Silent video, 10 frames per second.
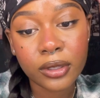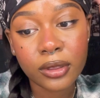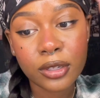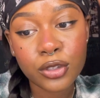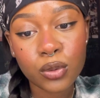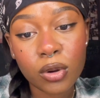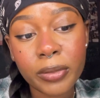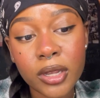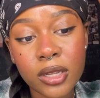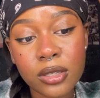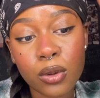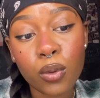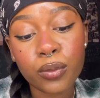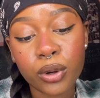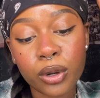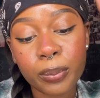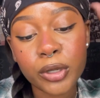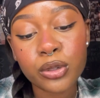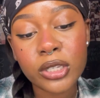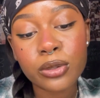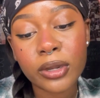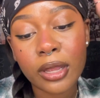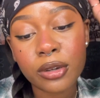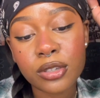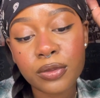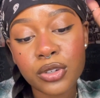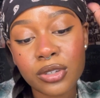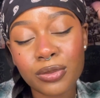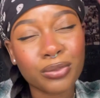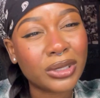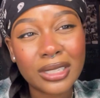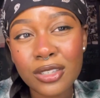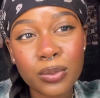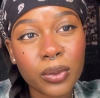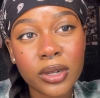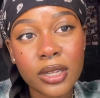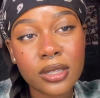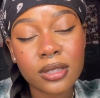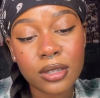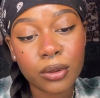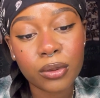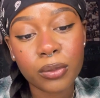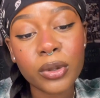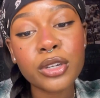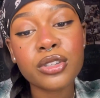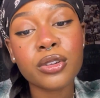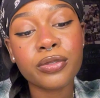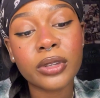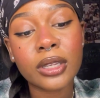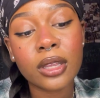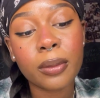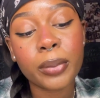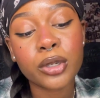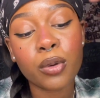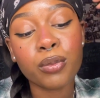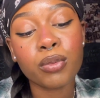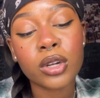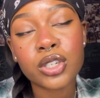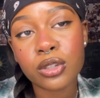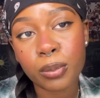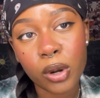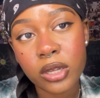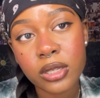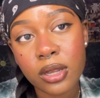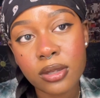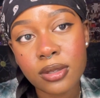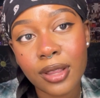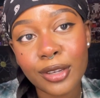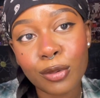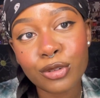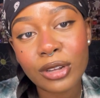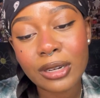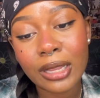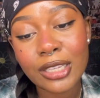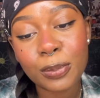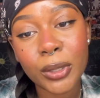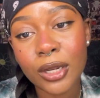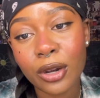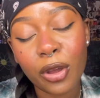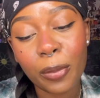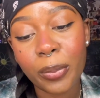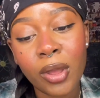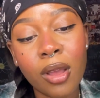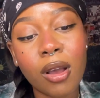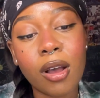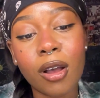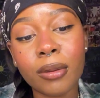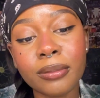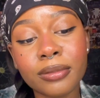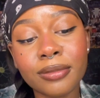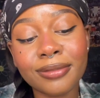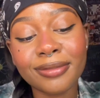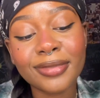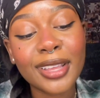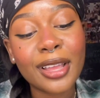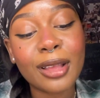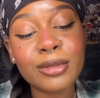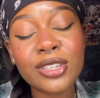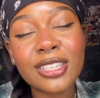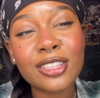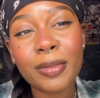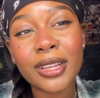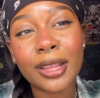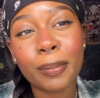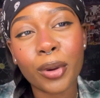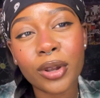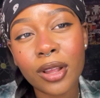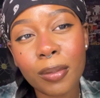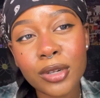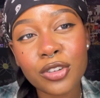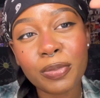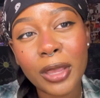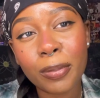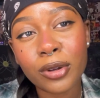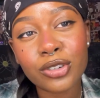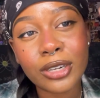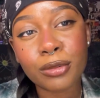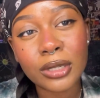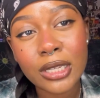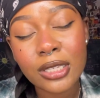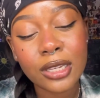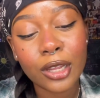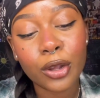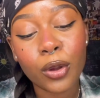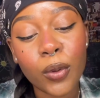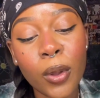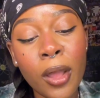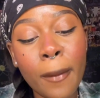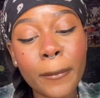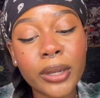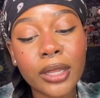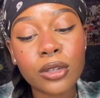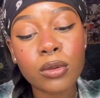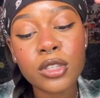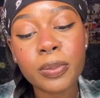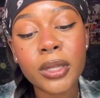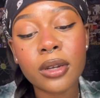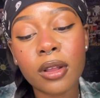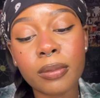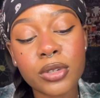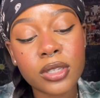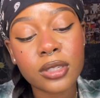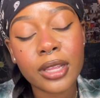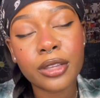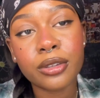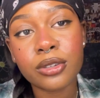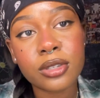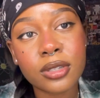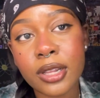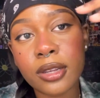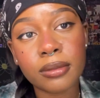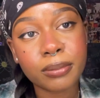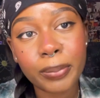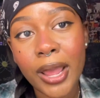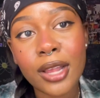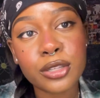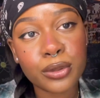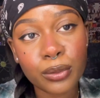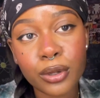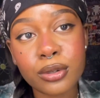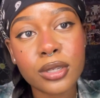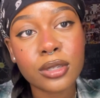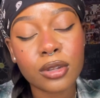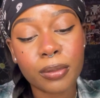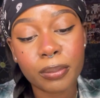the storm is over, but you need to allow yourself to just release what you're still feeling, but don't rush the process. Like, don't try to like speed it up. I'm just seeing somebody like burning a bunch of paper trying to release and let go, but like, don't speed it up. Just let it pass through your system.